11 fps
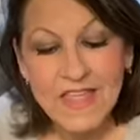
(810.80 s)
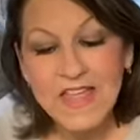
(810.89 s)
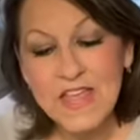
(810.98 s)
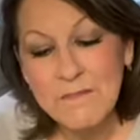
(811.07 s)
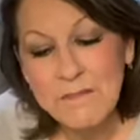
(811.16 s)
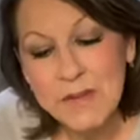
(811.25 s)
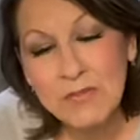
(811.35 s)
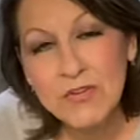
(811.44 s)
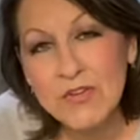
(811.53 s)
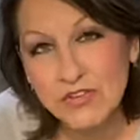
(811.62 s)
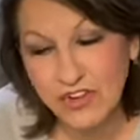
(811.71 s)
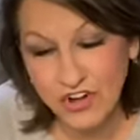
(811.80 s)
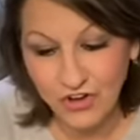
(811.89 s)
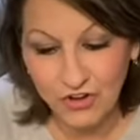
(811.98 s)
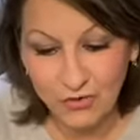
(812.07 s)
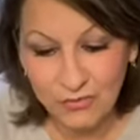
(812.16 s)
In biblical
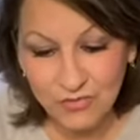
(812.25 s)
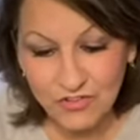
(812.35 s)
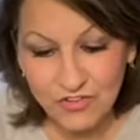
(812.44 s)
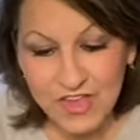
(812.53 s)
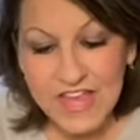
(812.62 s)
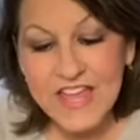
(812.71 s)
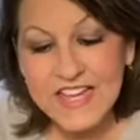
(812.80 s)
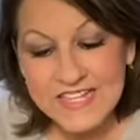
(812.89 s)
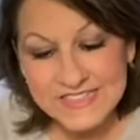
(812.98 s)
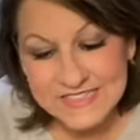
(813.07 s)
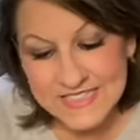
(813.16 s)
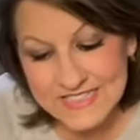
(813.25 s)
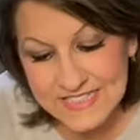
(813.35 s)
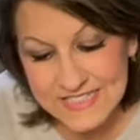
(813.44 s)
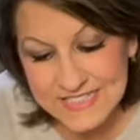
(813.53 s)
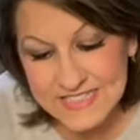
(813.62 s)
terms,
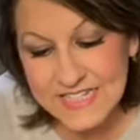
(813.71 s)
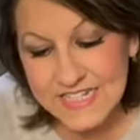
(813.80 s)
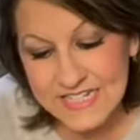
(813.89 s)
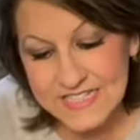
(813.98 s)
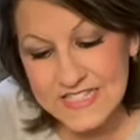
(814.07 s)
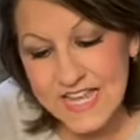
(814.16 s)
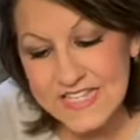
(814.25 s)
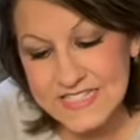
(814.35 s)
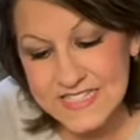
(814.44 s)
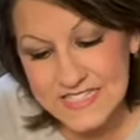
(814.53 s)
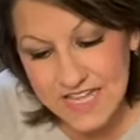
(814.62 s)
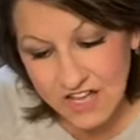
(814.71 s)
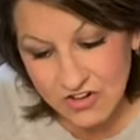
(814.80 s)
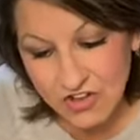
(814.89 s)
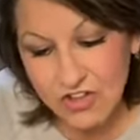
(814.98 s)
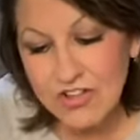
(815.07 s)
consistency is a
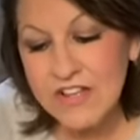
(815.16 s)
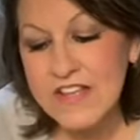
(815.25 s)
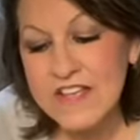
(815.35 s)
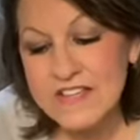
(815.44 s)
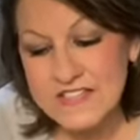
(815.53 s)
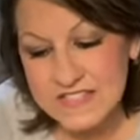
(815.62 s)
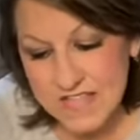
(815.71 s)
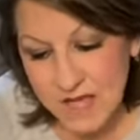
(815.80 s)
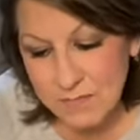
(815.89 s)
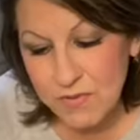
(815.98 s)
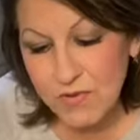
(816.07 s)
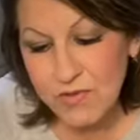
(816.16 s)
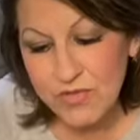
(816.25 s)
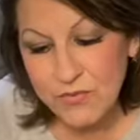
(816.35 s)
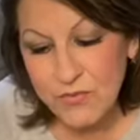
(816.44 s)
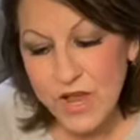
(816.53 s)
subtle,
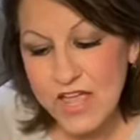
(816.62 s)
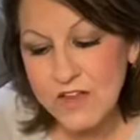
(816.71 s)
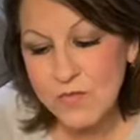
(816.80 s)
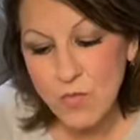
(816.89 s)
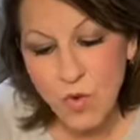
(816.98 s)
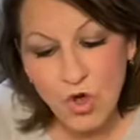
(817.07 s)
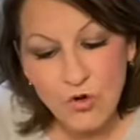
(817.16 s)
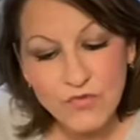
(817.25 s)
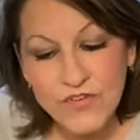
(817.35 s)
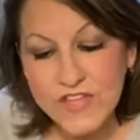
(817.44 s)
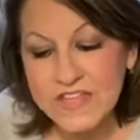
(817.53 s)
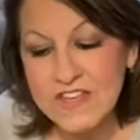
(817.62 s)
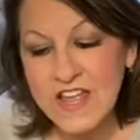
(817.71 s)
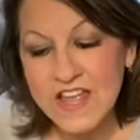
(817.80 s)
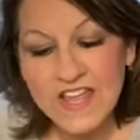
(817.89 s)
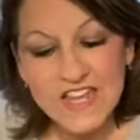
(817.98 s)
supple thread
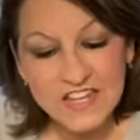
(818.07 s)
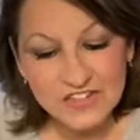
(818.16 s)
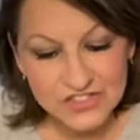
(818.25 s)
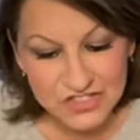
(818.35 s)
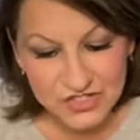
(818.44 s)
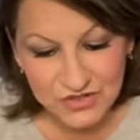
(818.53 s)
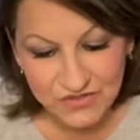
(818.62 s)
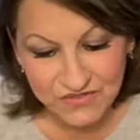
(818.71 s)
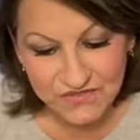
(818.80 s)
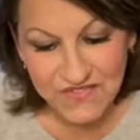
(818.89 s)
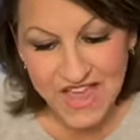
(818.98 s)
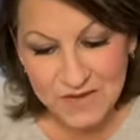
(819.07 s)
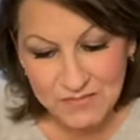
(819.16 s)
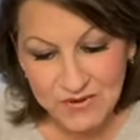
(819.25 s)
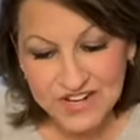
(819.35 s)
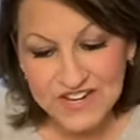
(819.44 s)
woven into the
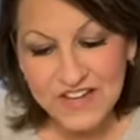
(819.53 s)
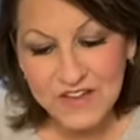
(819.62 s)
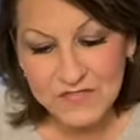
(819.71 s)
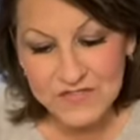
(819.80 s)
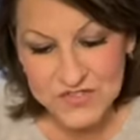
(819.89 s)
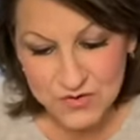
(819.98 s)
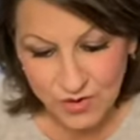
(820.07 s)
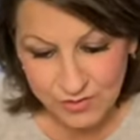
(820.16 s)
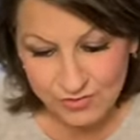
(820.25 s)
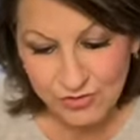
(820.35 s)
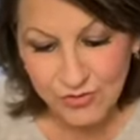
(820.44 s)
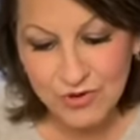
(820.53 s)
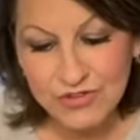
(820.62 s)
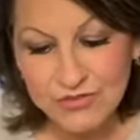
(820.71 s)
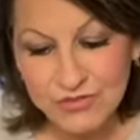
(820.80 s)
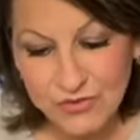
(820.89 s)
fabric of
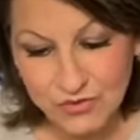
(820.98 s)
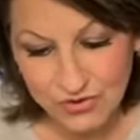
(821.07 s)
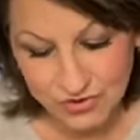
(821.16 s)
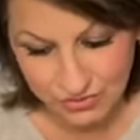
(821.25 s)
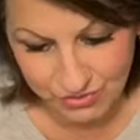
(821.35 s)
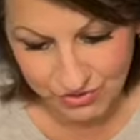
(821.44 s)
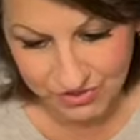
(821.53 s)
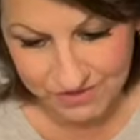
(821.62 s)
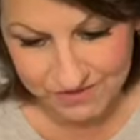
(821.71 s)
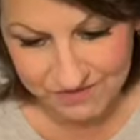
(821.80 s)
scriptural truth.